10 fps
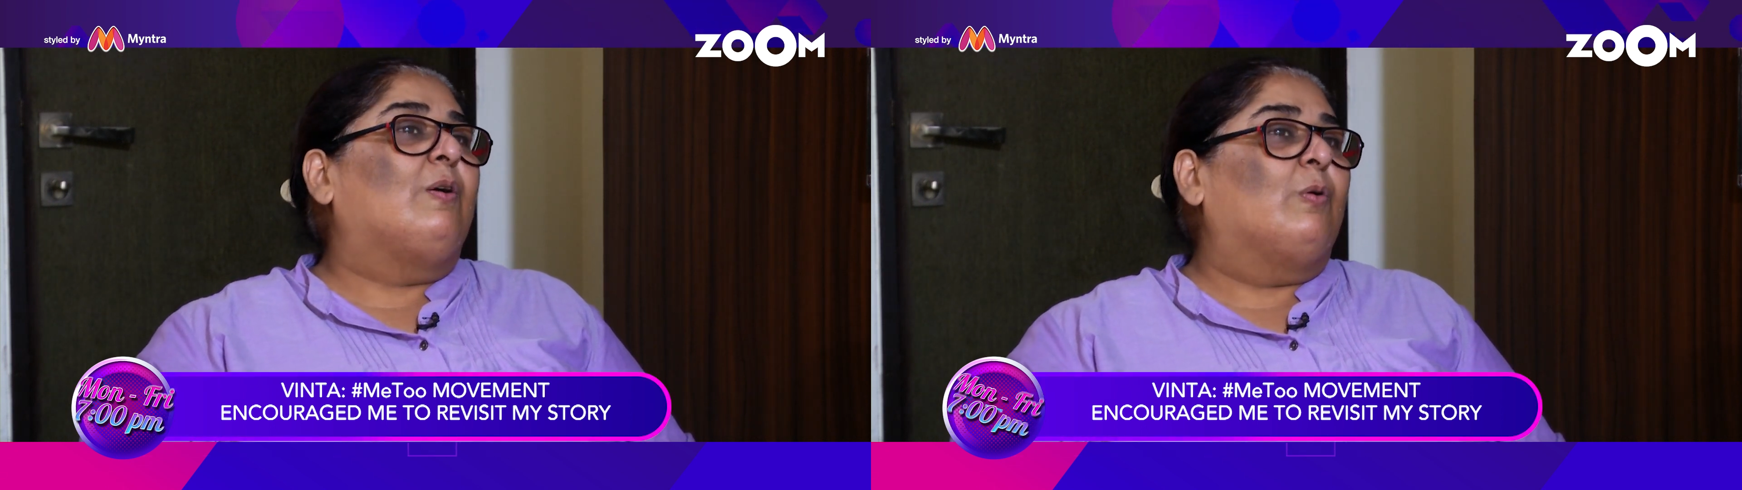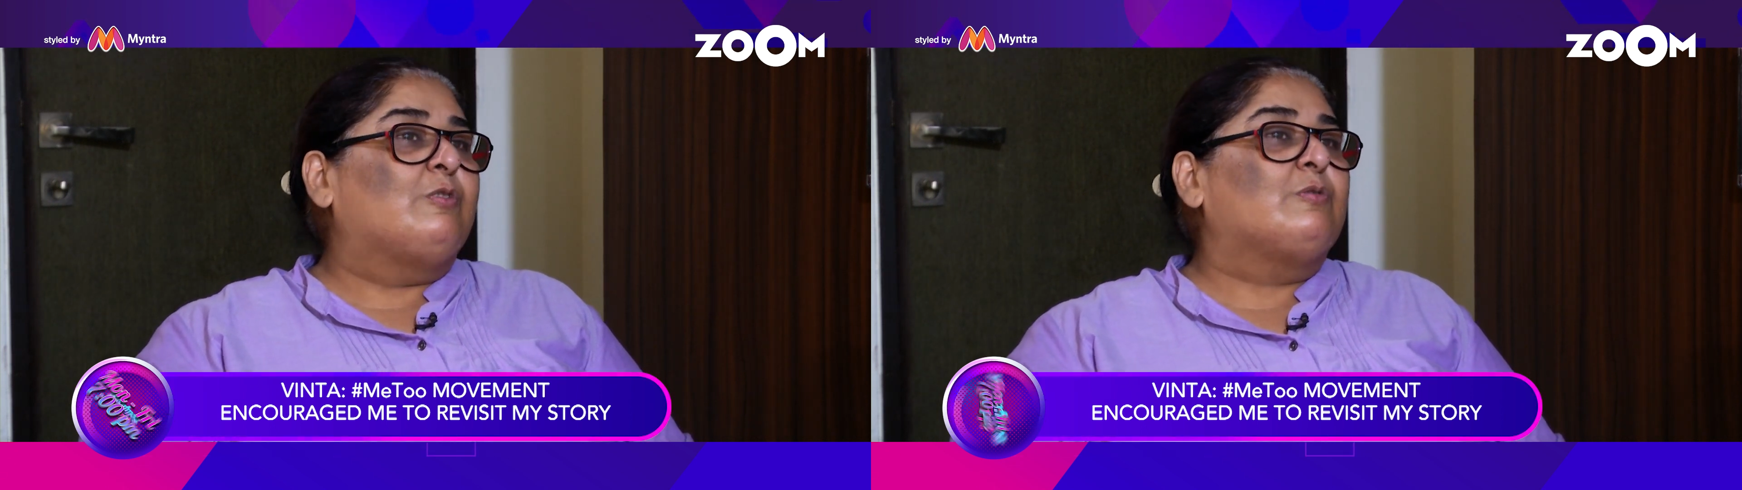
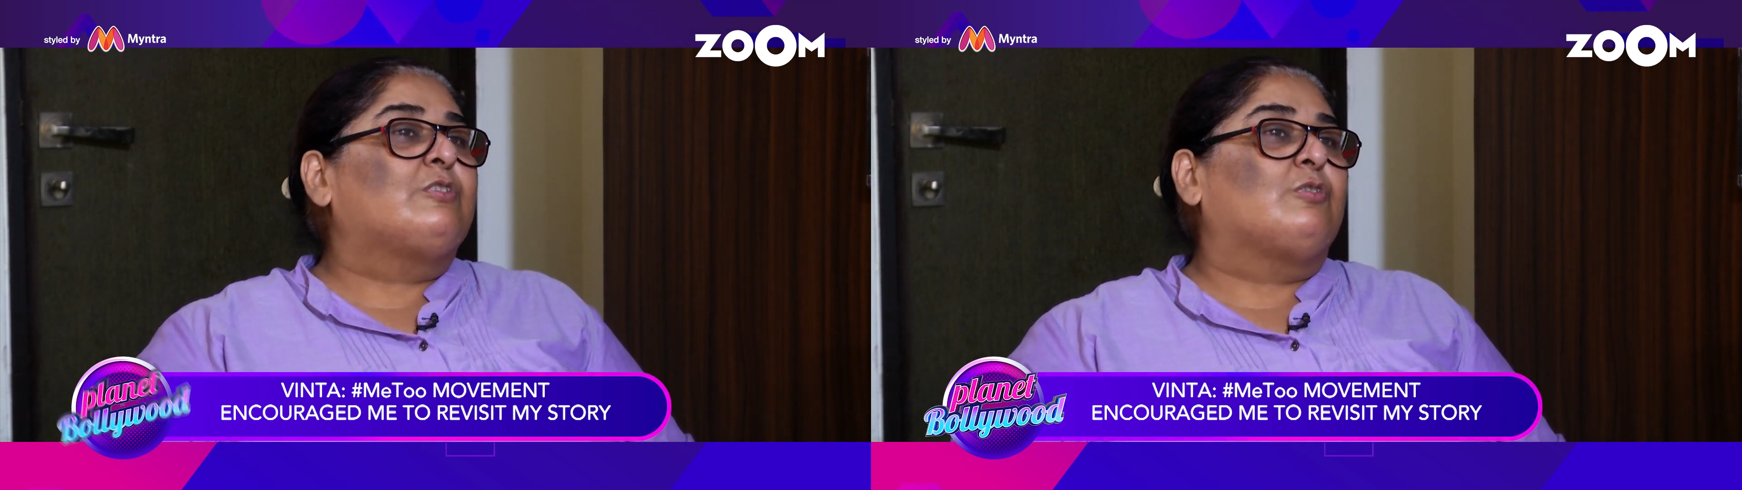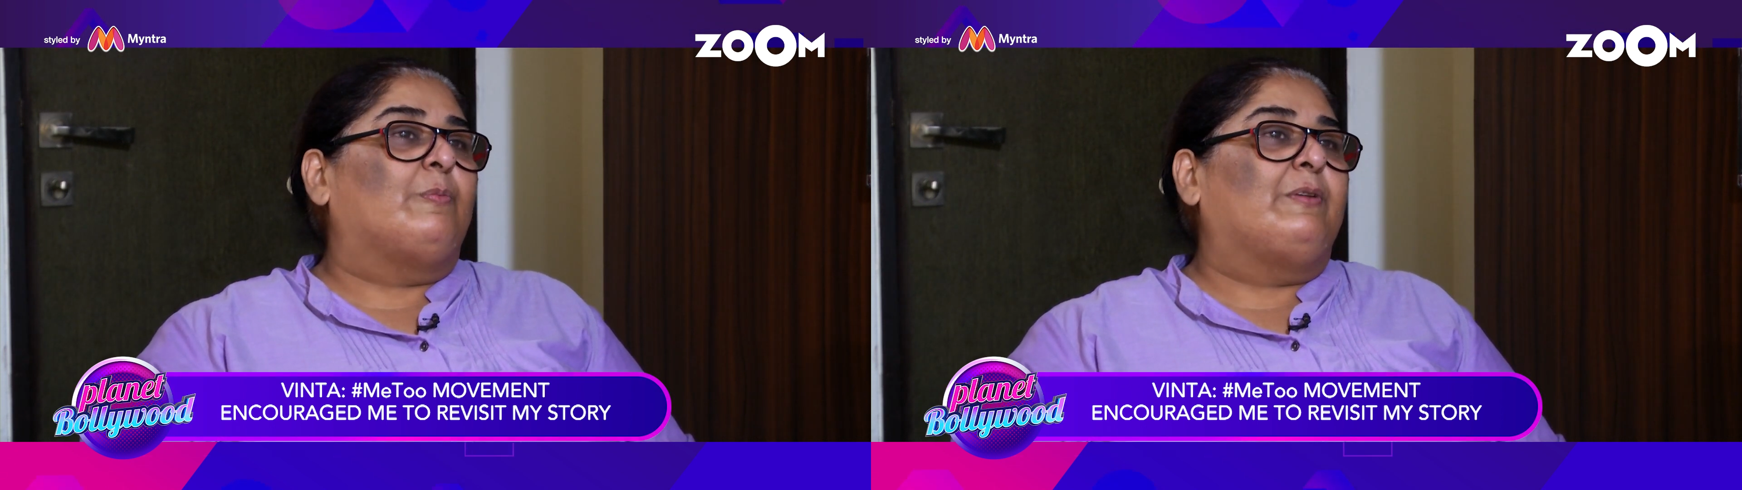also
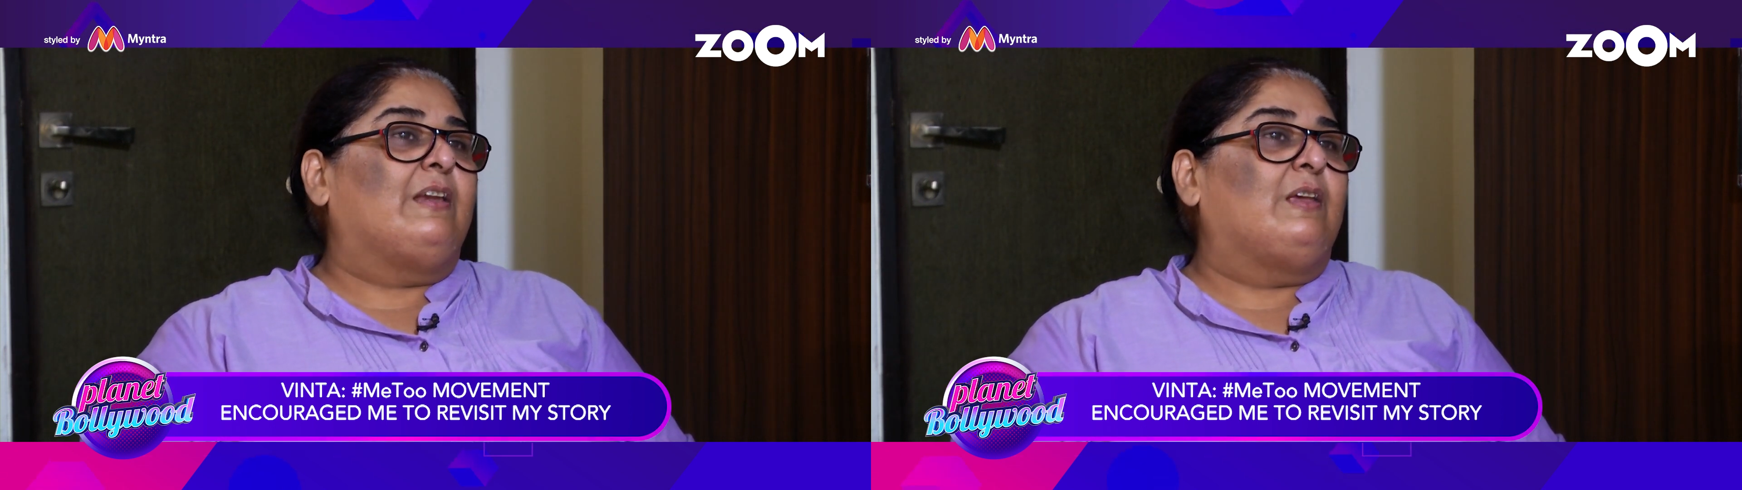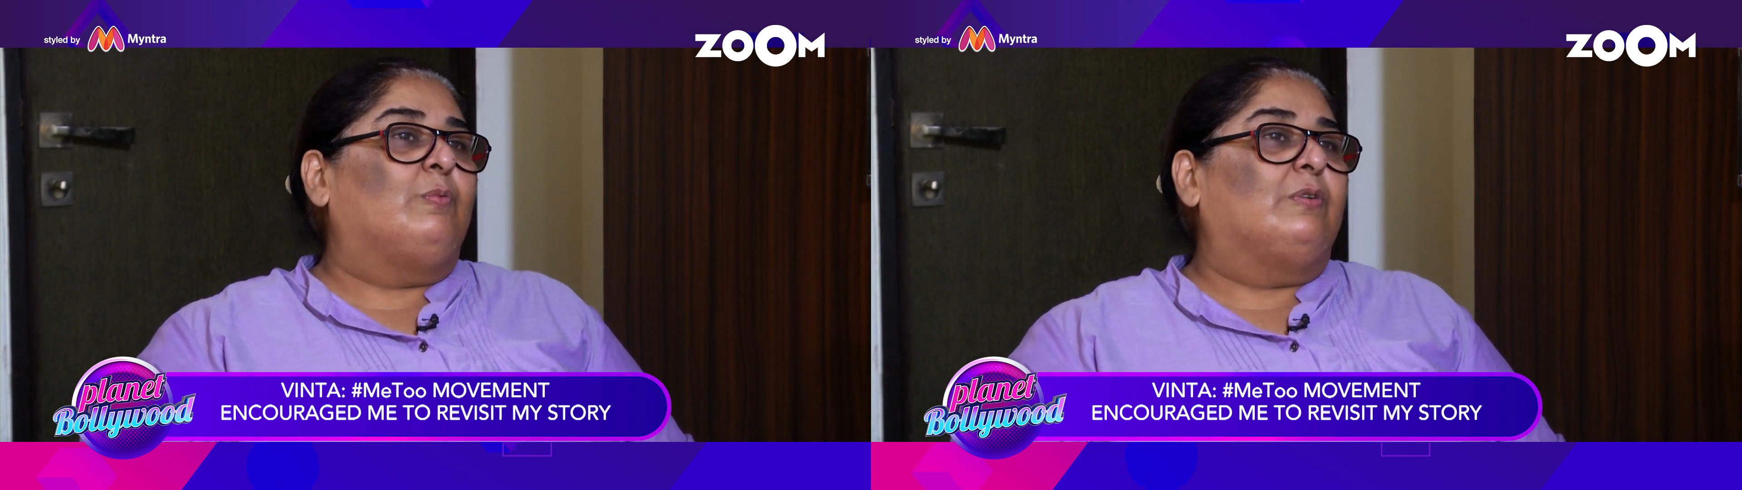stopped
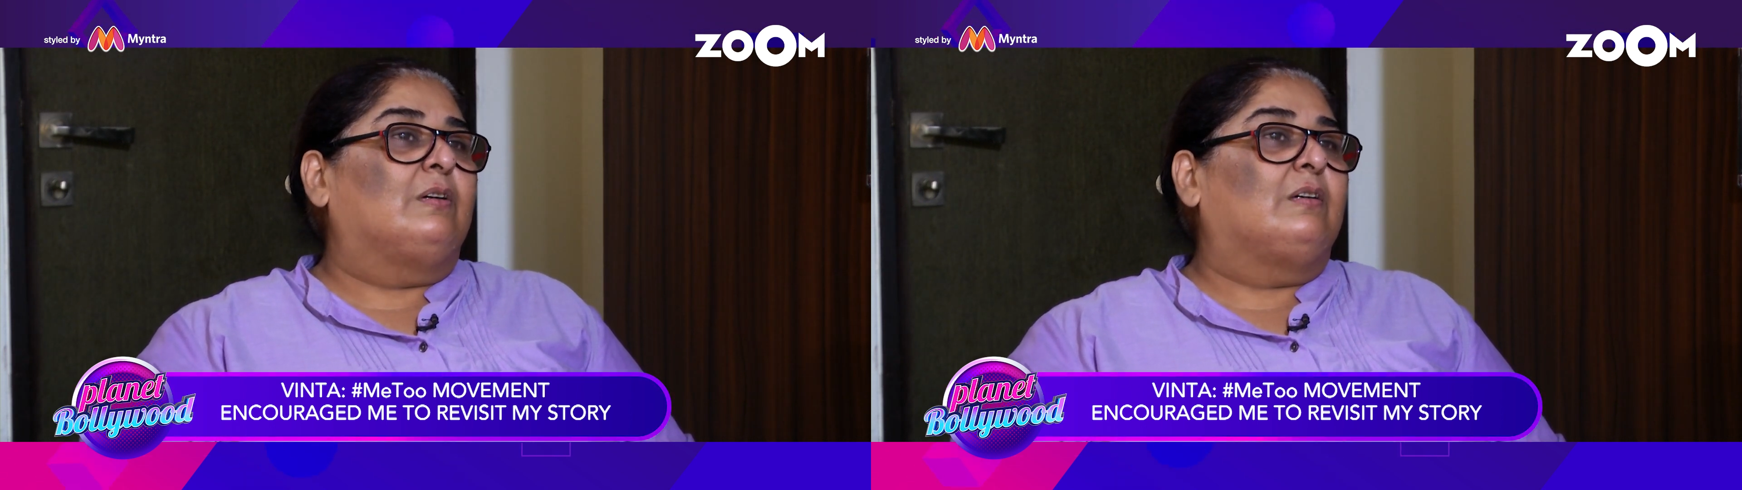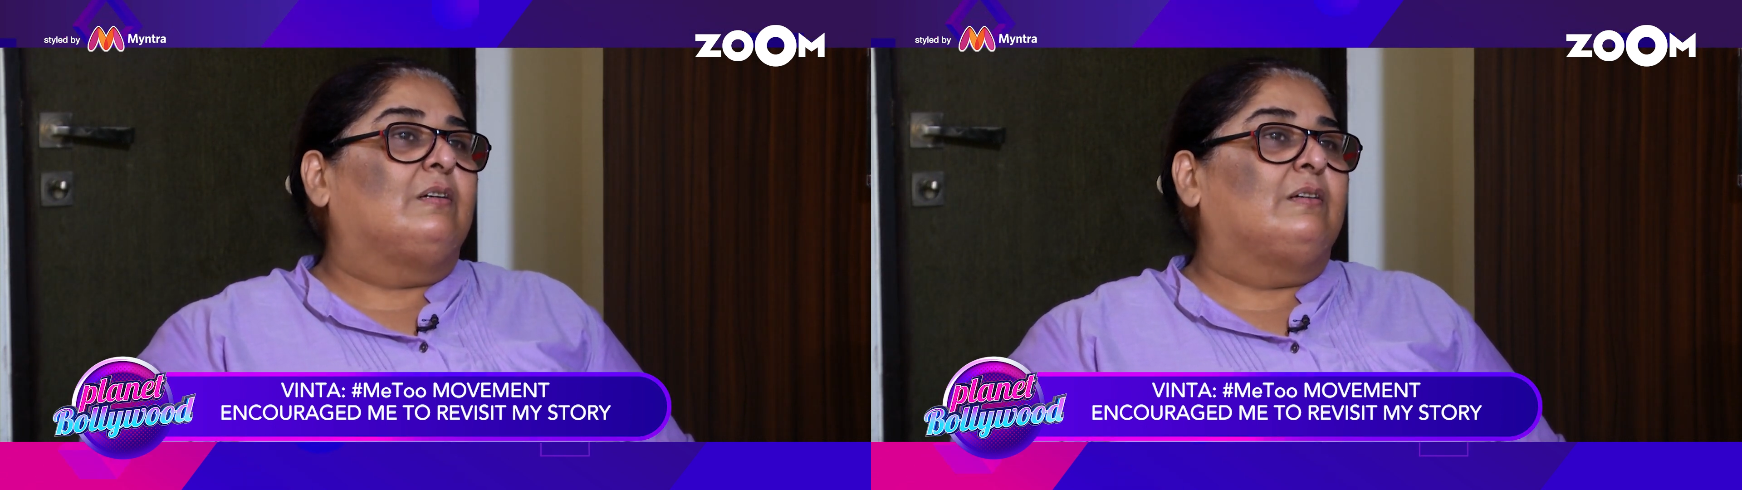getting
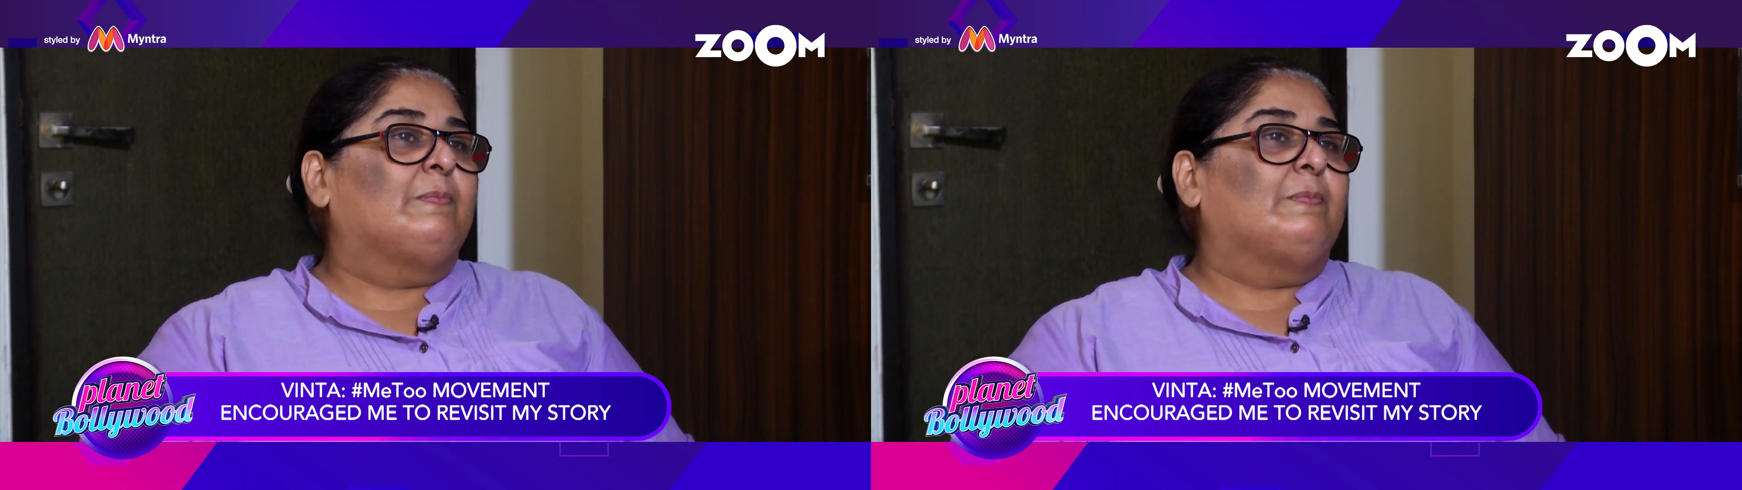work.